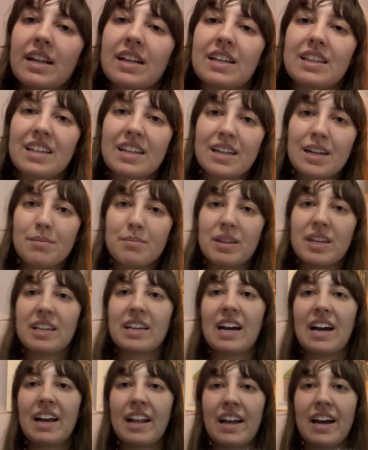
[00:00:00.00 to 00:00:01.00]
I think I'm
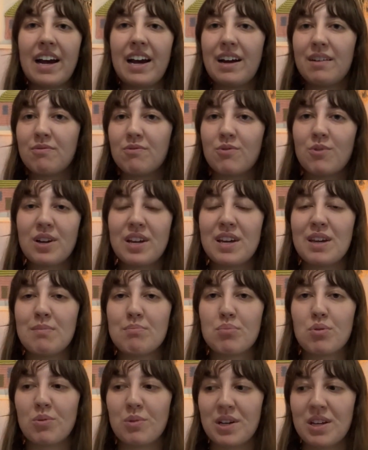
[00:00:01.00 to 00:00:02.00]
like at halfway
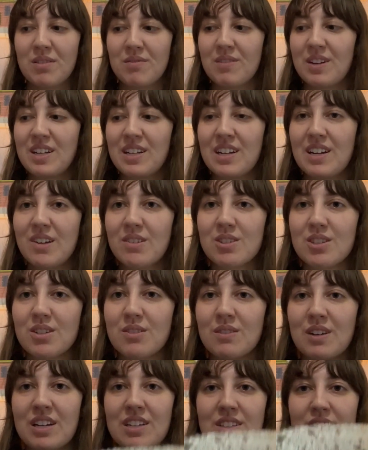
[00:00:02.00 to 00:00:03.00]
point right now,
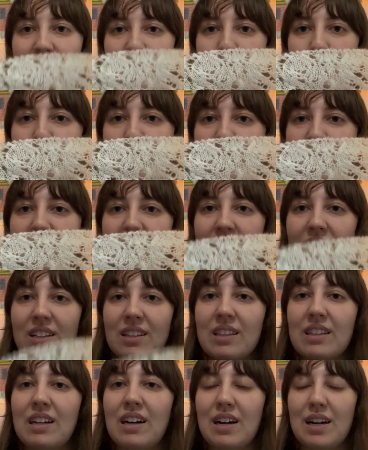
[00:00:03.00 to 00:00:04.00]
so it's gonna be a
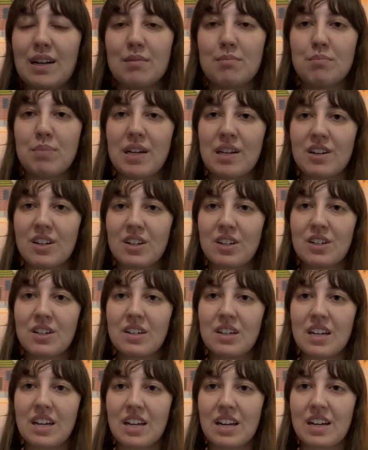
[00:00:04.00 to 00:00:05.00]
lot bigger,
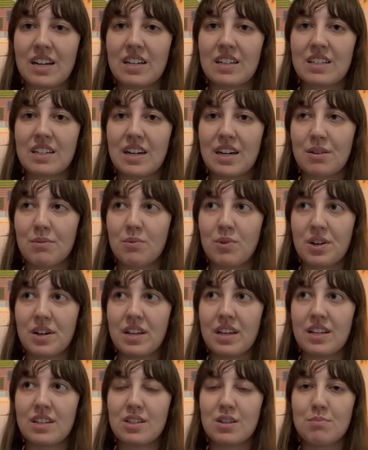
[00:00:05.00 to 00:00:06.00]
and I want
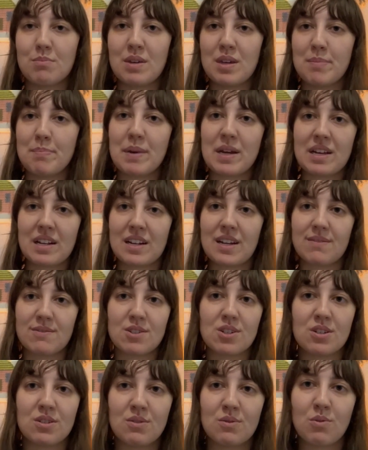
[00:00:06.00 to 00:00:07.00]
it to be big enough
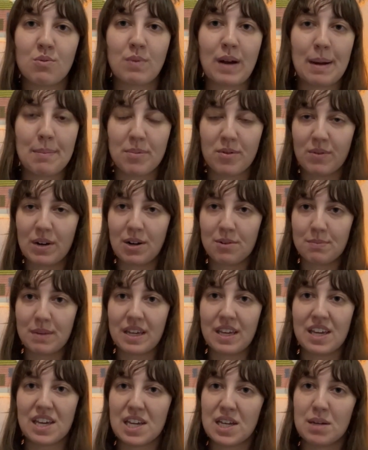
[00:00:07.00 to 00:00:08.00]
to wrap around my
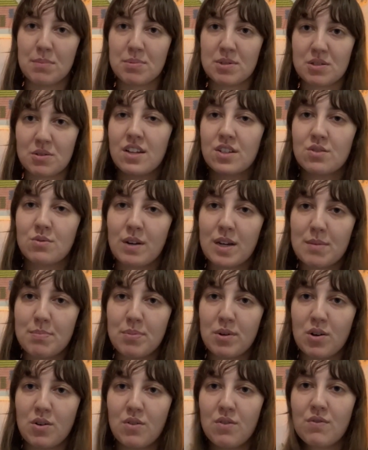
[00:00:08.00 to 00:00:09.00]
hips, drape
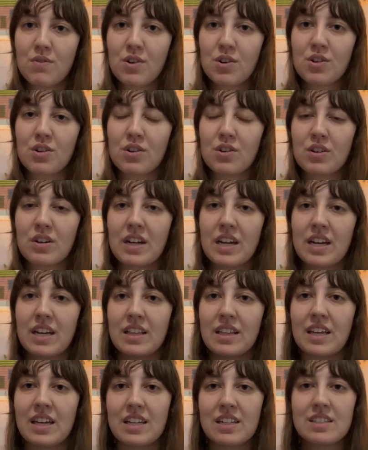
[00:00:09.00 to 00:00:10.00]
over,
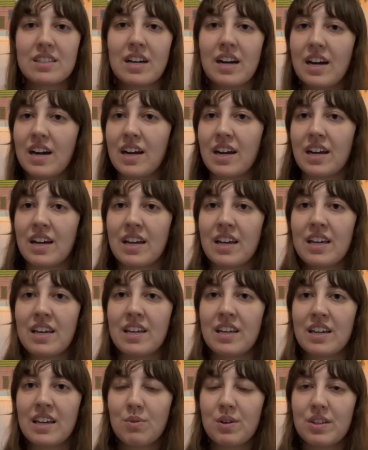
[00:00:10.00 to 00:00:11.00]
and like
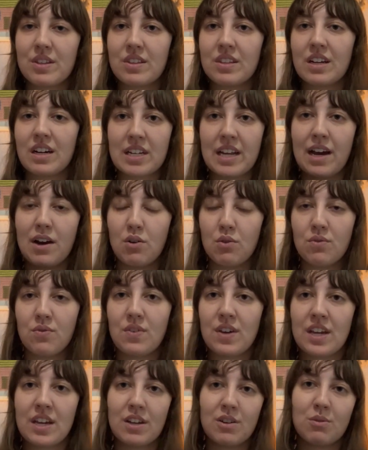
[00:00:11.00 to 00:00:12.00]
tie with an
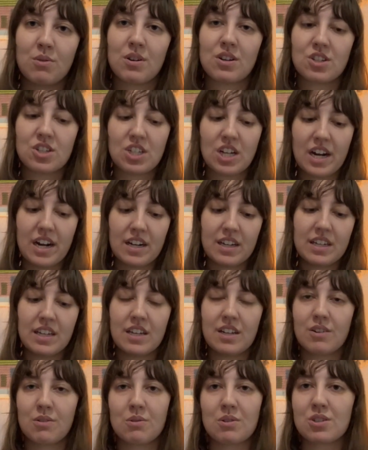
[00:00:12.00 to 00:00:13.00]
outfit or a
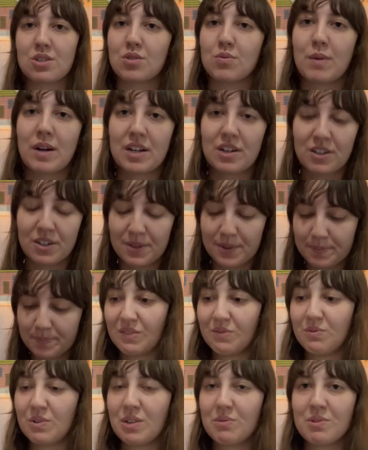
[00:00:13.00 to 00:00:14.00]
jacket or a sweater.
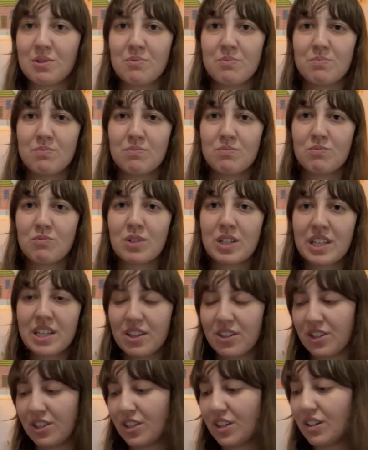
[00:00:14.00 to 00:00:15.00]
What would really
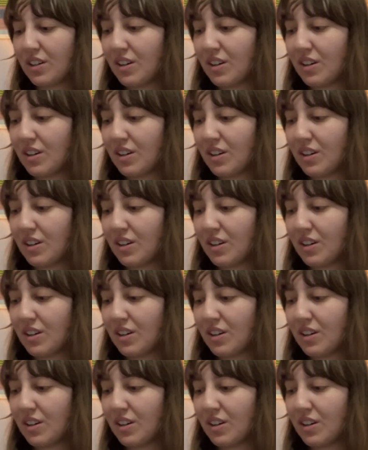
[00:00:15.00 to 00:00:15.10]
look